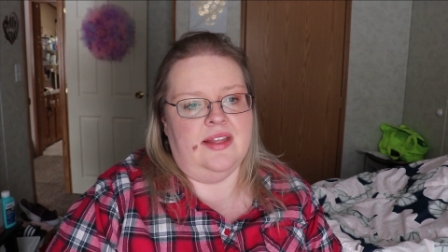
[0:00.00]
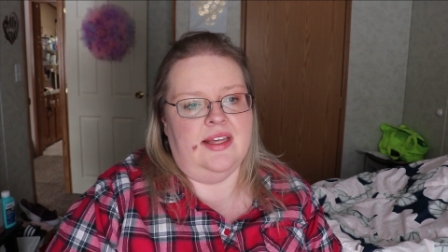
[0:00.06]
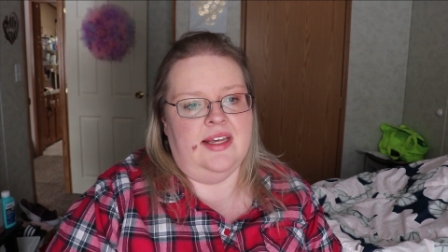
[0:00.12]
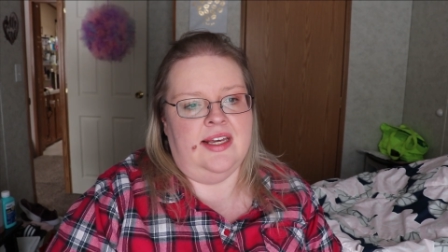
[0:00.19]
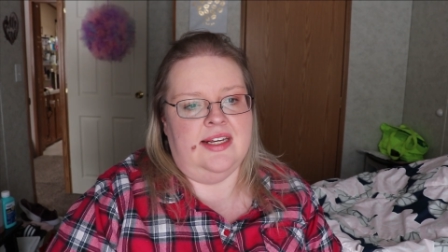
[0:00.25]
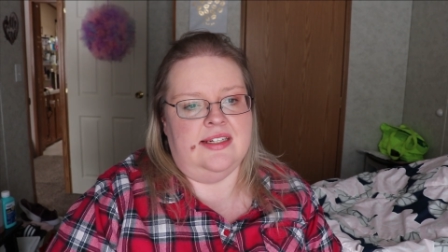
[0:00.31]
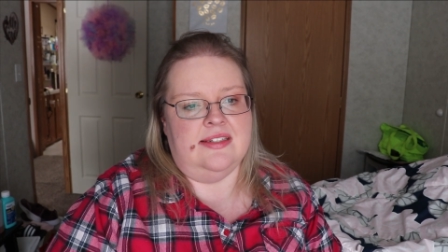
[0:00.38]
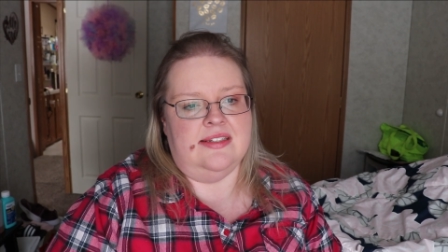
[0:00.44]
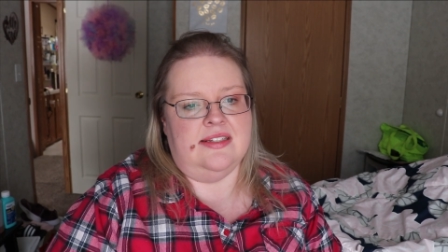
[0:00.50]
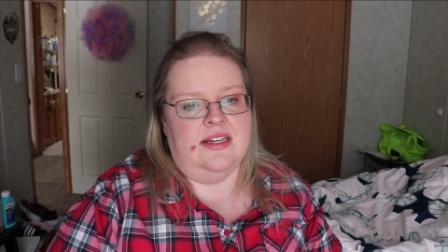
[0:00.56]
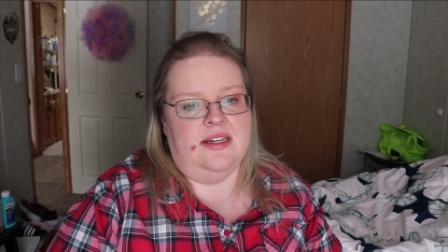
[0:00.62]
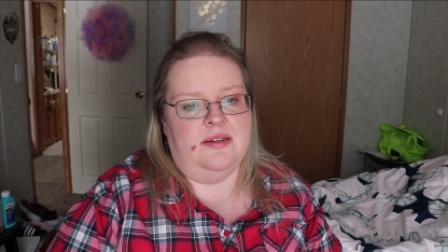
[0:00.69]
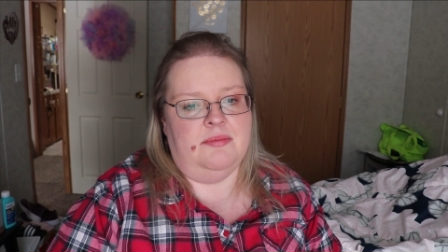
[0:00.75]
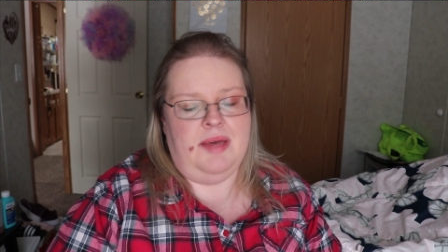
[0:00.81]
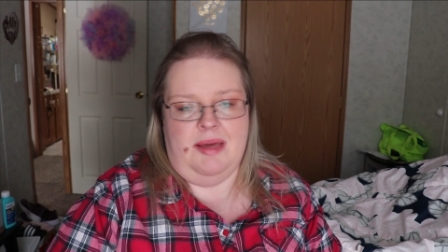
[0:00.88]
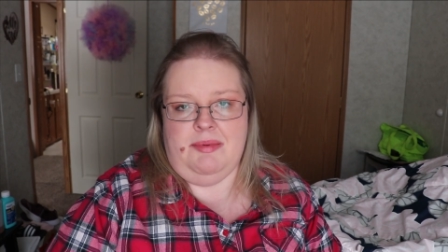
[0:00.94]
his
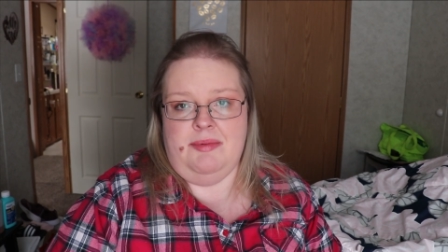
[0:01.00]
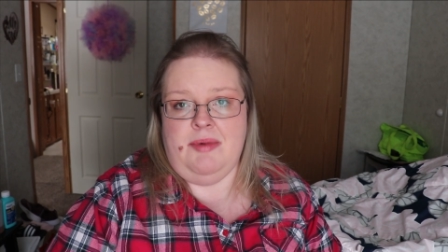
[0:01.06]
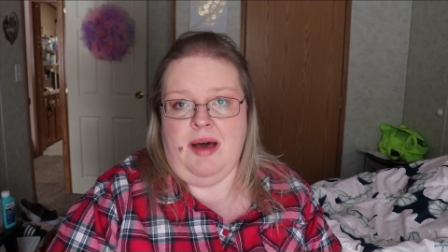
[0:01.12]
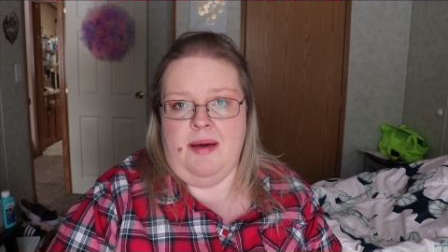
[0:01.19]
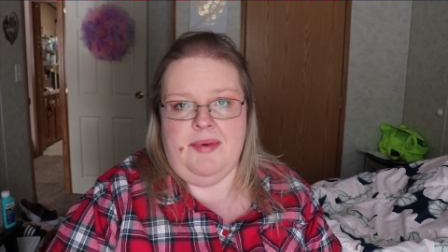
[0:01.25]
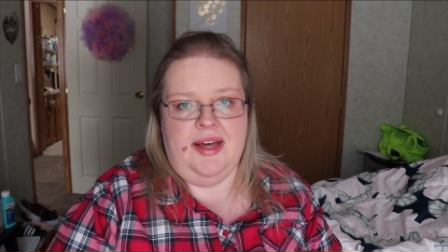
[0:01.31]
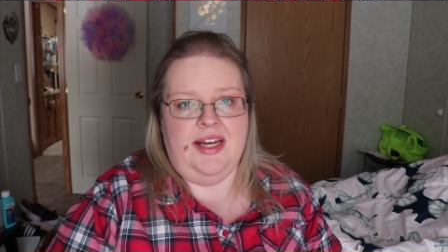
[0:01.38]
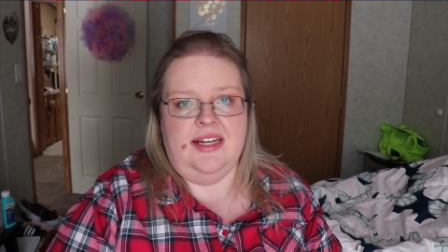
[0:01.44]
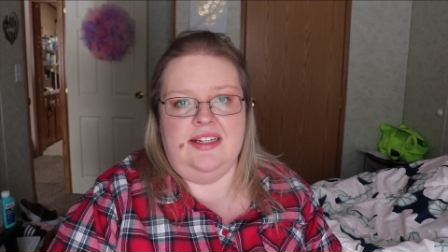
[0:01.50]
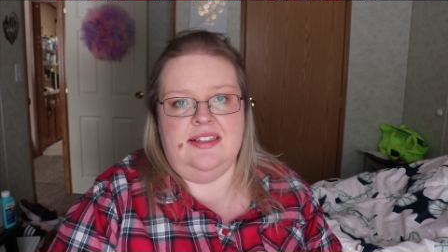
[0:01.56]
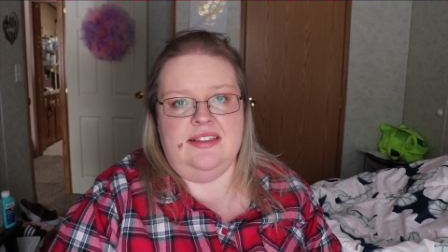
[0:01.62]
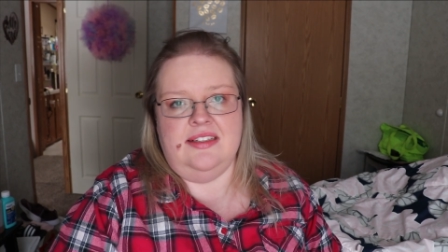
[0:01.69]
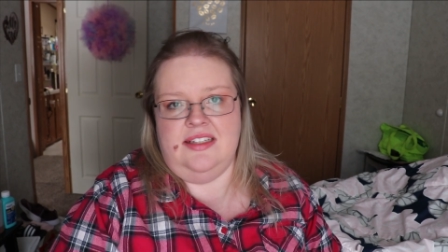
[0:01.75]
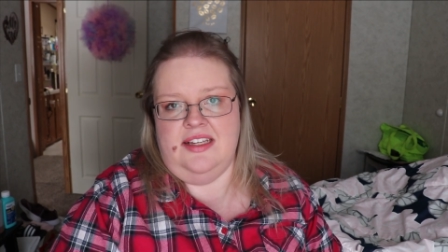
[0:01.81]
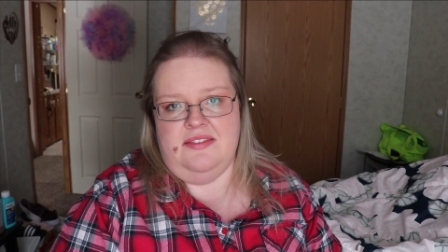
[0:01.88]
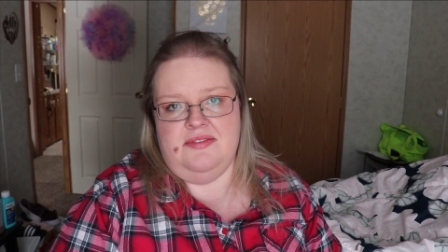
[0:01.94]
baby mama
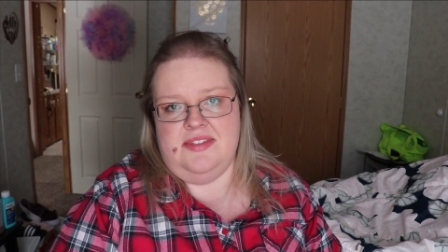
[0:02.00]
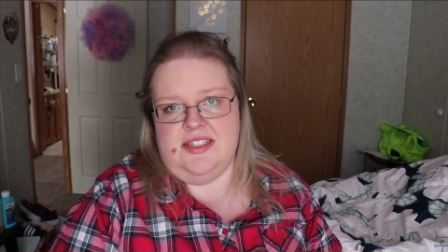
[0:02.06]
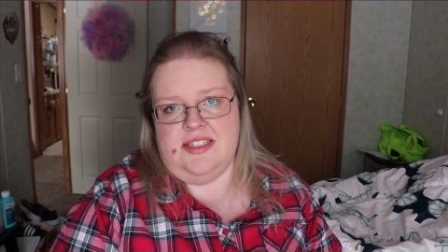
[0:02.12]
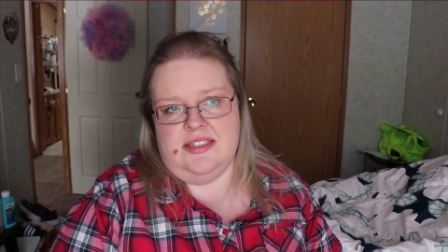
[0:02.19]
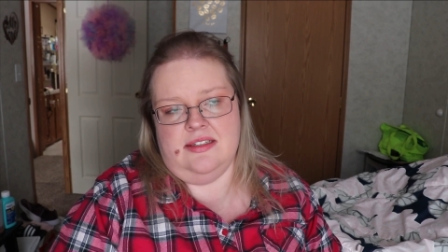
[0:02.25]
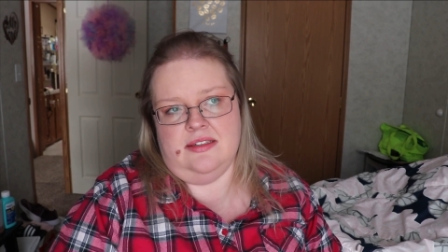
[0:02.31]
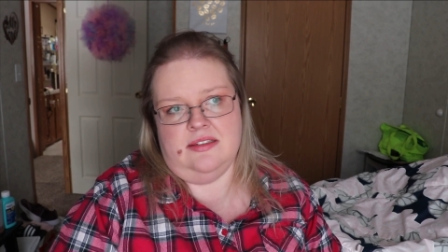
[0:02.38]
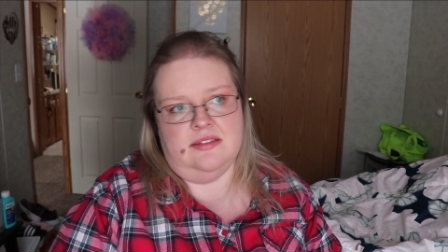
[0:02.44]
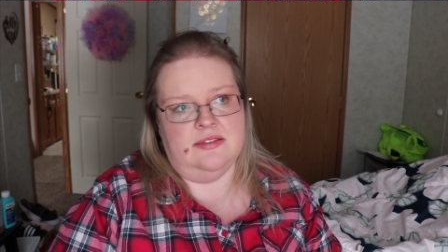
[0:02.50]
lives